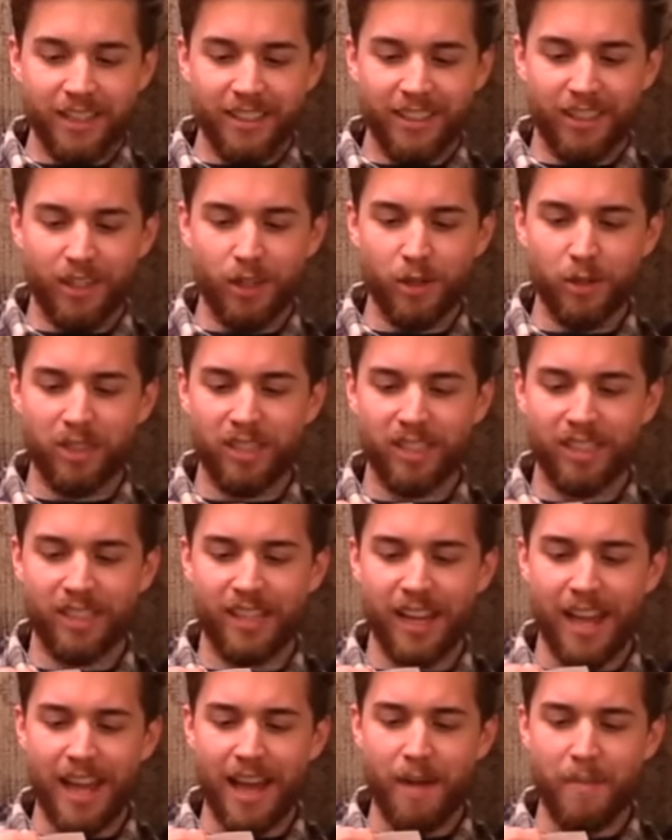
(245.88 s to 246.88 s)
To
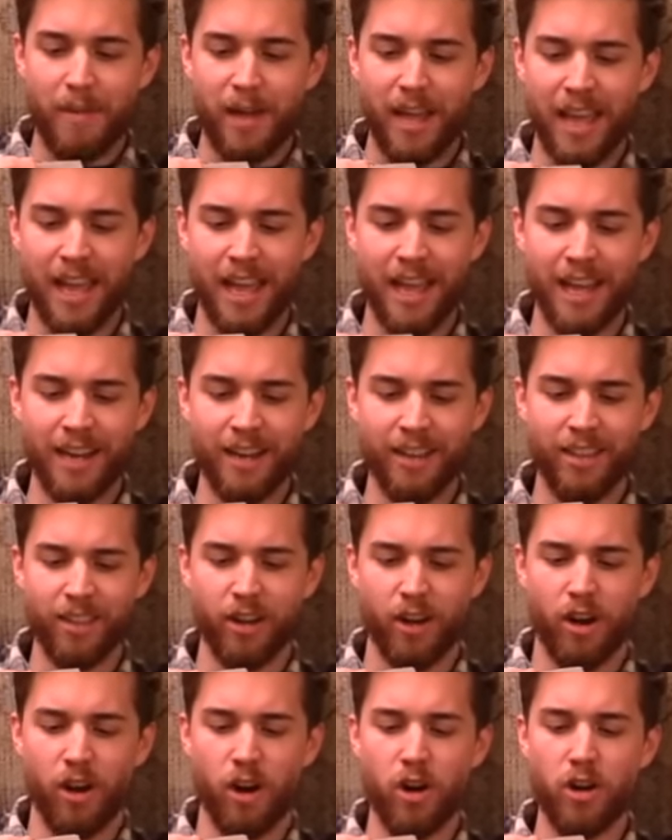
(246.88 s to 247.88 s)
stab hand
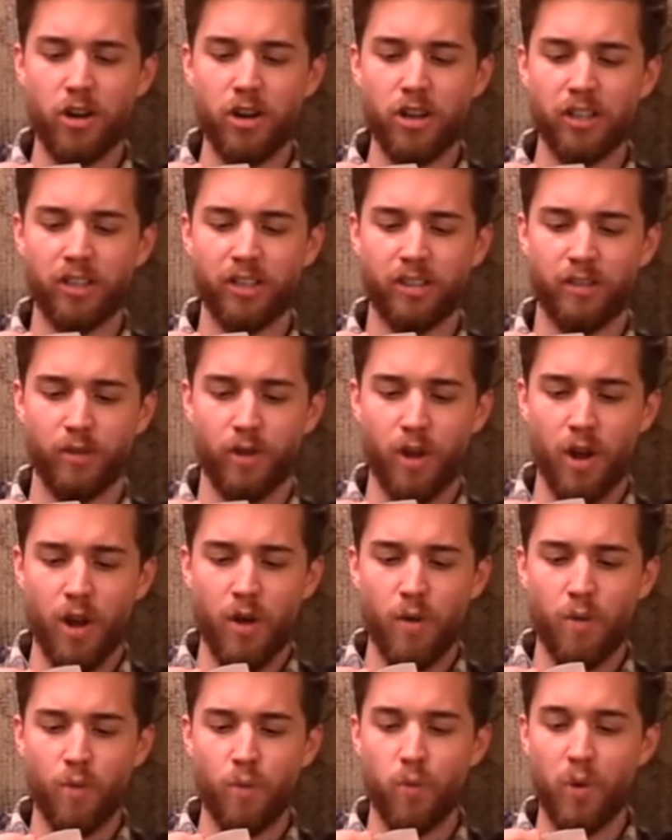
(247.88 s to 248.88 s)
the hardest.
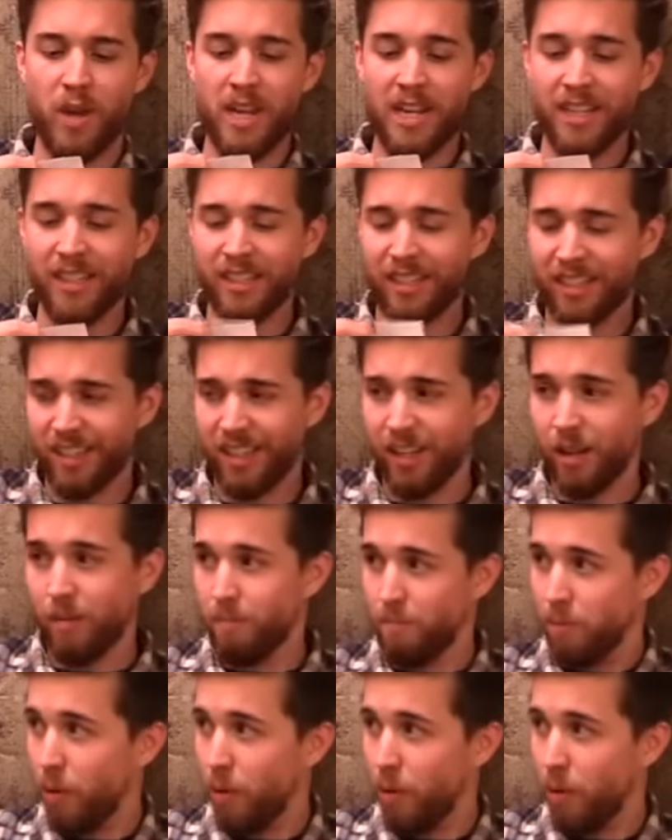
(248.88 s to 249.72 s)
Wins the